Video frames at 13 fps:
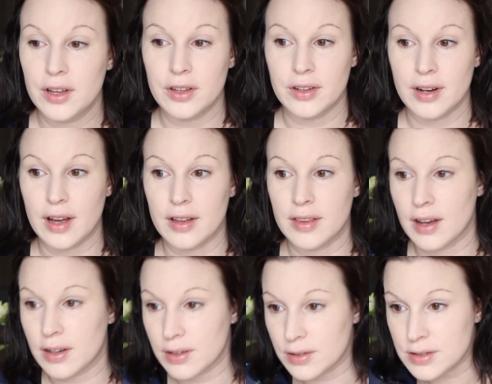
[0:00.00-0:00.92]
you know how
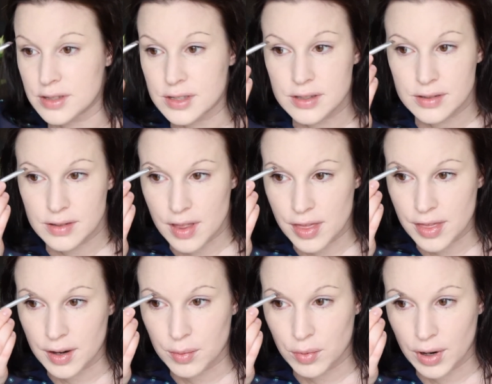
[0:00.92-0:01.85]
that goes,
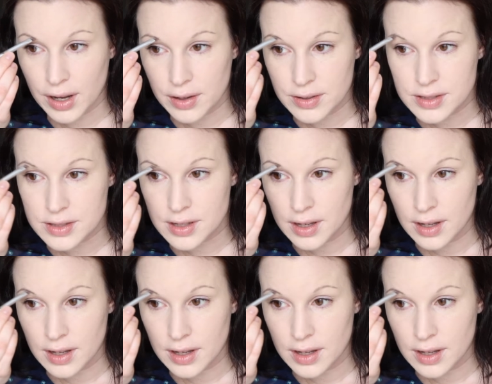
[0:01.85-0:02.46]
thin brows.